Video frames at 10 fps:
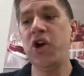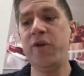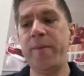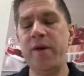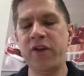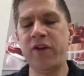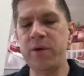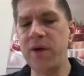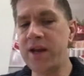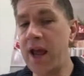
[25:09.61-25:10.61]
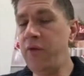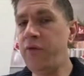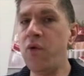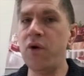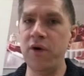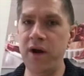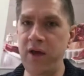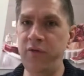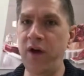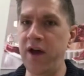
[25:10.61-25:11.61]
Kobe beef can be rated A4 or
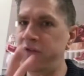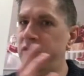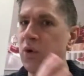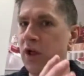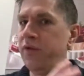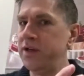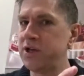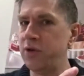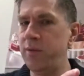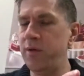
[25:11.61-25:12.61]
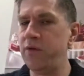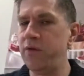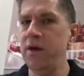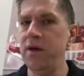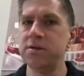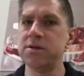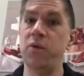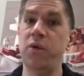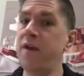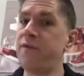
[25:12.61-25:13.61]
A5 to qualify as Kobe beef.
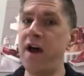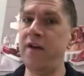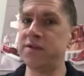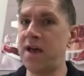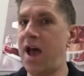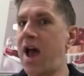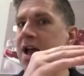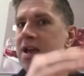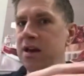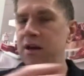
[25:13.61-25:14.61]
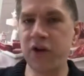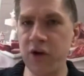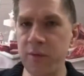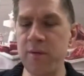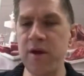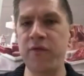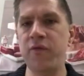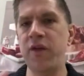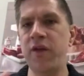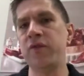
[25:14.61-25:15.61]
So A5 is the high end of Kobe beef.
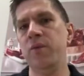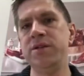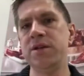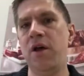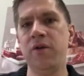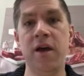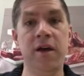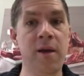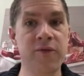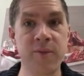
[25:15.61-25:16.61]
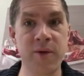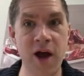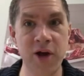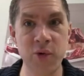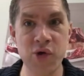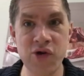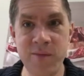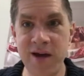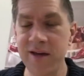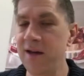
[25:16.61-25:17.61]
That's what we sell. It comes from
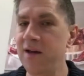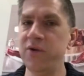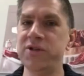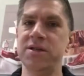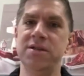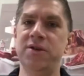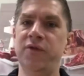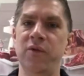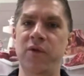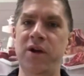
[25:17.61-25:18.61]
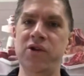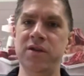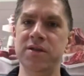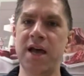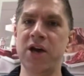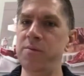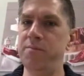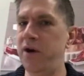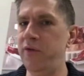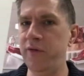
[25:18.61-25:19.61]
Kagoshima, which is a different region that's actually
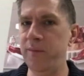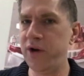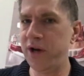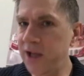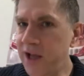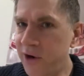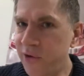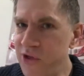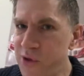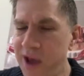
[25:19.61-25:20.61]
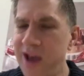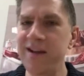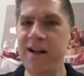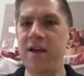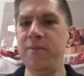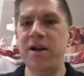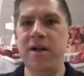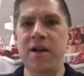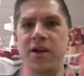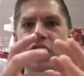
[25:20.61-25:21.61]
better for breeding cattle in Japan.
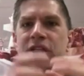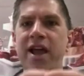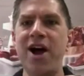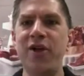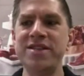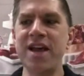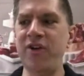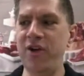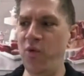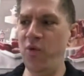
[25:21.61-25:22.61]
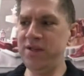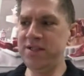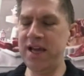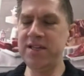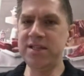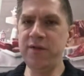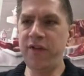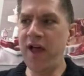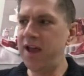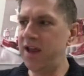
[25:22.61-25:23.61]
But you can lay all these out in one tasting
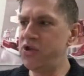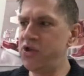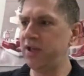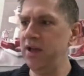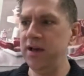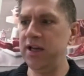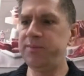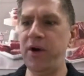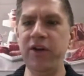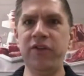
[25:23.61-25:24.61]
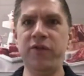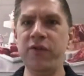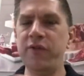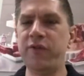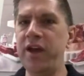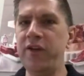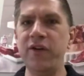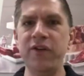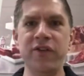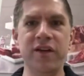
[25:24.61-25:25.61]
flight and just experience different
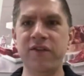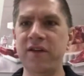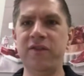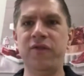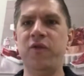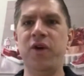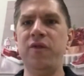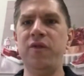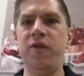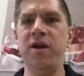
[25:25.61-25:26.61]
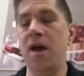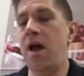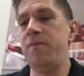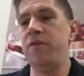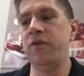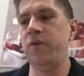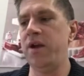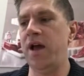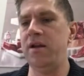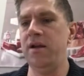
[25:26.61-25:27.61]
flavors, and it's great fun.
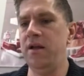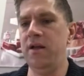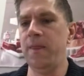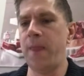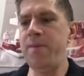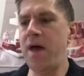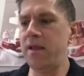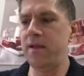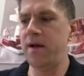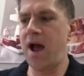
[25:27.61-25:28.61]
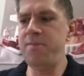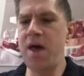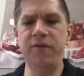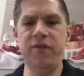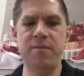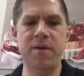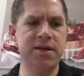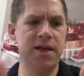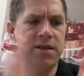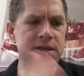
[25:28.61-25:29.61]
I'm not of the
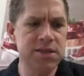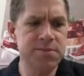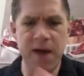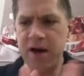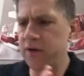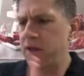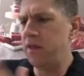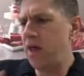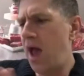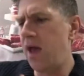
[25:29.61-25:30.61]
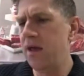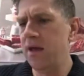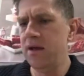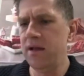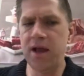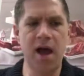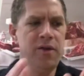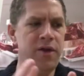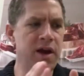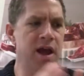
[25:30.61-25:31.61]
mind like this is better than that. Like I
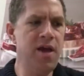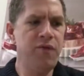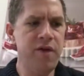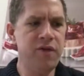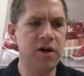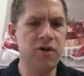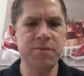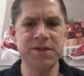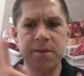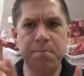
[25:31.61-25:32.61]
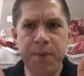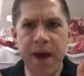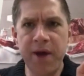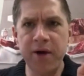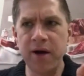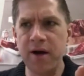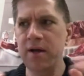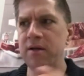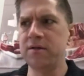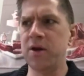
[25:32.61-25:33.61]
don't think an A5 Kagoshima is like better
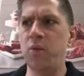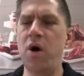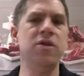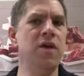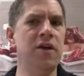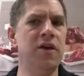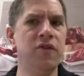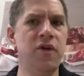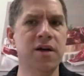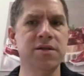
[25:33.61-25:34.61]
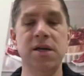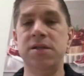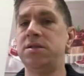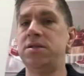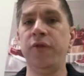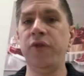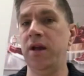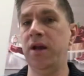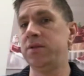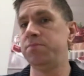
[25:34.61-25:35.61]
than a Wagyu Angus Cross. It's
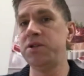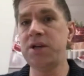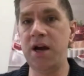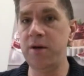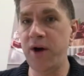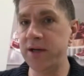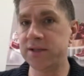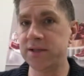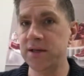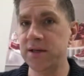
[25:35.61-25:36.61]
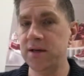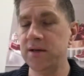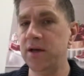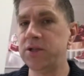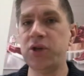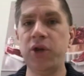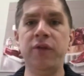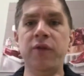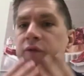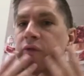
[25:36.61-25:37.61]
different and it's much higher priced. It's a totally
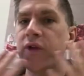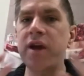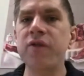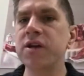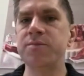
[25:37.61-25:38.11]
different flavor